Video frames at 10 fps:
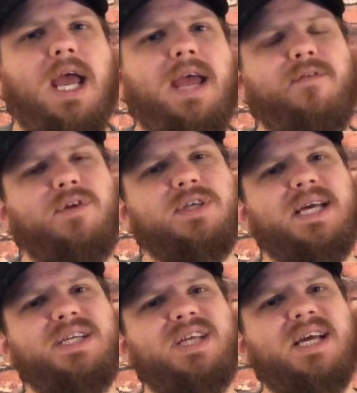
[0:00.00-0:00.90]
If you
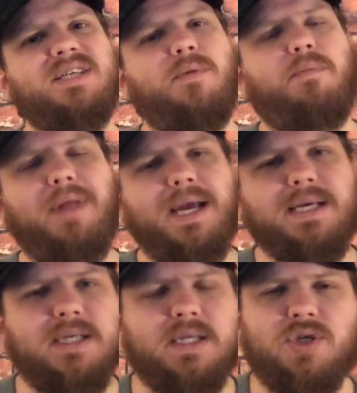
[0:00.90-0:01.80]
say she has no
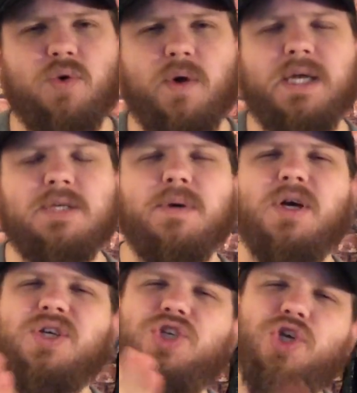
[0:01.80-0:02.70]
place in this story, it's
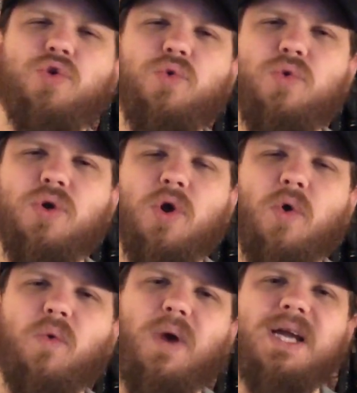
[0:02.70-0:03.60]
because you,
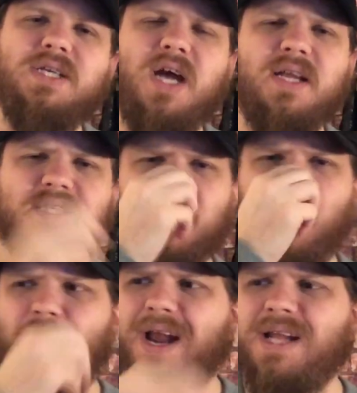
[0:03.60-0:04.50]
Rian Johnson,
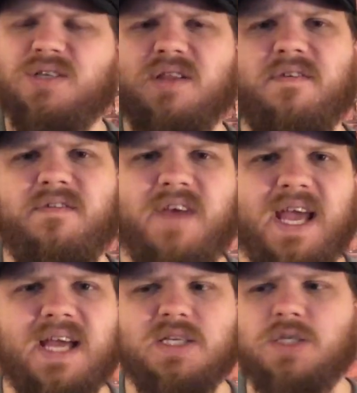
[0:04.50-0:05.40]
are writing to the
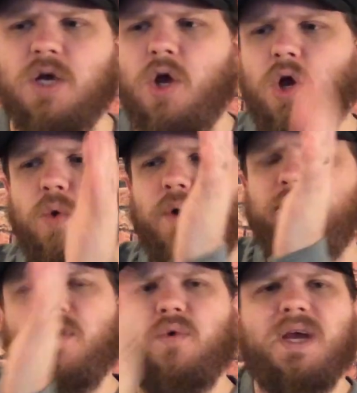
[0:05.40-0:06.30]
fans who are
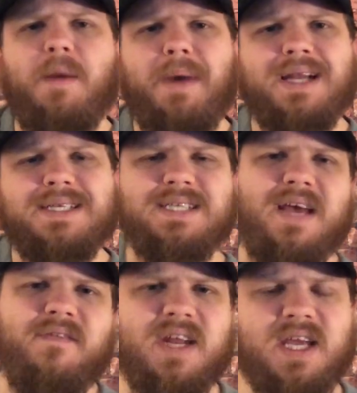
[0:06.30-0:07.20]
viewing about a
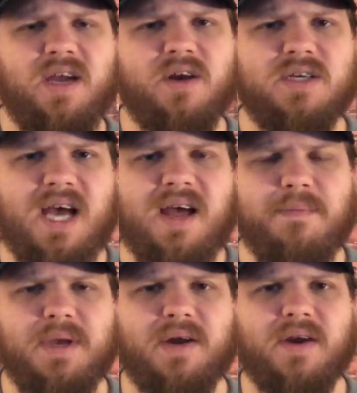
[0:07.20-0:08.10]
70-year
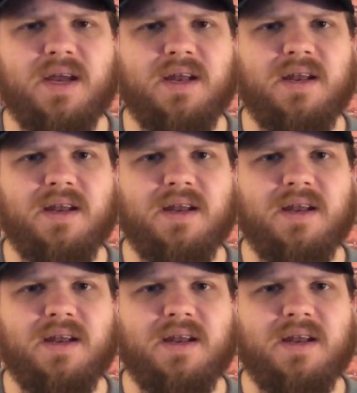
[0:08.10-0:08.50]
time period.